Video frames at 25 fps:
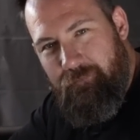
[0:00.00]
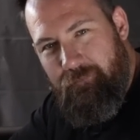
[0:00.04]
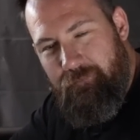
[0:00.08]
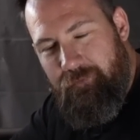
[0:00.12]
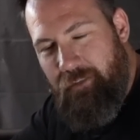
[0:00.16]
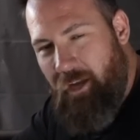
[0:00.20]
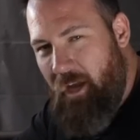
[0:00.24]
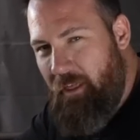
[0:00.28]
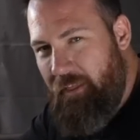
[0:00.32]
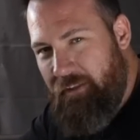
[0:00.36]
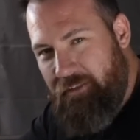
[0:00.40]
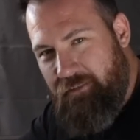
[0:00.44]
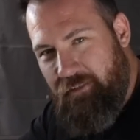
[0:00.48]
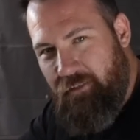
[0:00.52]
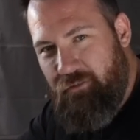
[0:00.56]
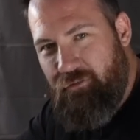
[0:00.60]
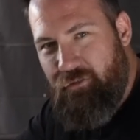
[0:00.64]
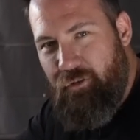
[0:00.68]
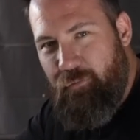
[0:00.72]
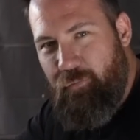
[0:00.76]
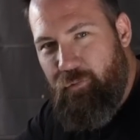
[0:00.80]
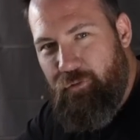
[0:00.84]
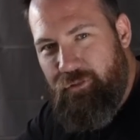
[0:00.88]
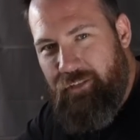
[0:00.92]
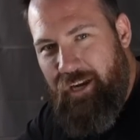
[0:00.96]
No, that's on
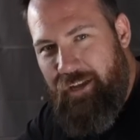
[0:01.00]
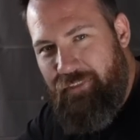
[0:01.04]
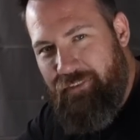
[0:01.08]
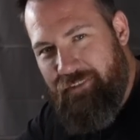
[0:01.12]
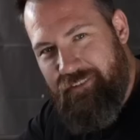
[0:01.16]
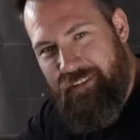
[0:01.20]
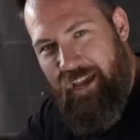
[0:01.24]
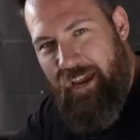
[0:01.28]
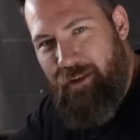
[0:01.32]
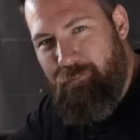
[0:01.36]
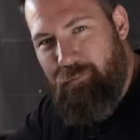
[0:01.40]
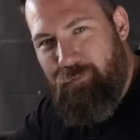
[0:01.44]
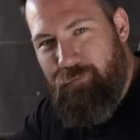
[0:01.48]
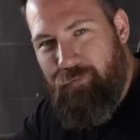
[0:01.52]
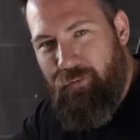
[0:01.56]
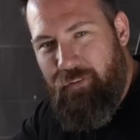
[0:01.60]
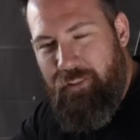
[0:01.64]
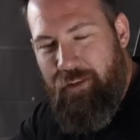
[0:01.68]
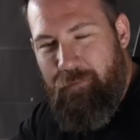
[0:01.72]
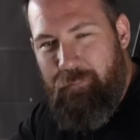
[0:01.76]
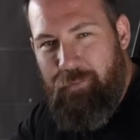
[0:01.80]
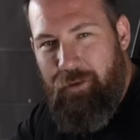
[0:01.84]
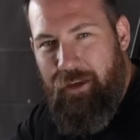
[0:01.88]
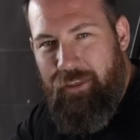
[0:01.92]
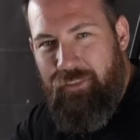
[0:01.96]
Triple J the day before
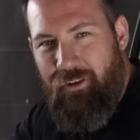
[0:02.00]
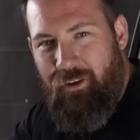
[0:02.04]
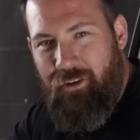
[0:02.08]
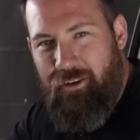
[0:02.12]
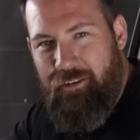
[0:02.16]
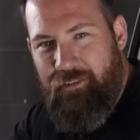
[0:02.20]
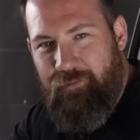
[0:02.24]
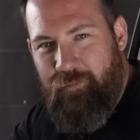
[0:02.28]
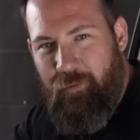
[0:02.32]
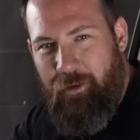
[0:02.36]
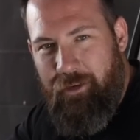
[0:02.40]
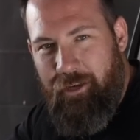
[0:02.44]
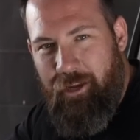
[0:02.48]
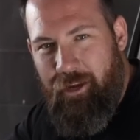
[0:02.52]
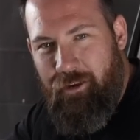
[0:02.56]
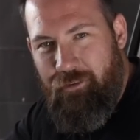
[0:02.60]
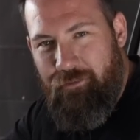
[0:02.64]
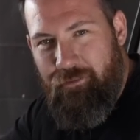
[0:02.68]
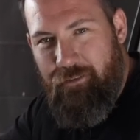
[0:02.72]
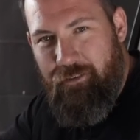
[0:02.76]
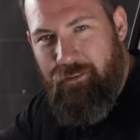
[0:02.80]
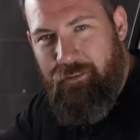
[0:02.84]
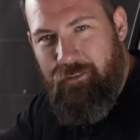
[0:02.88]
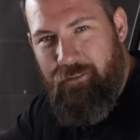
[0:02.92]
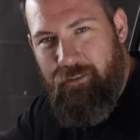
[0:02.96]
they play the hottest
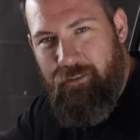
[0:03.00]
100.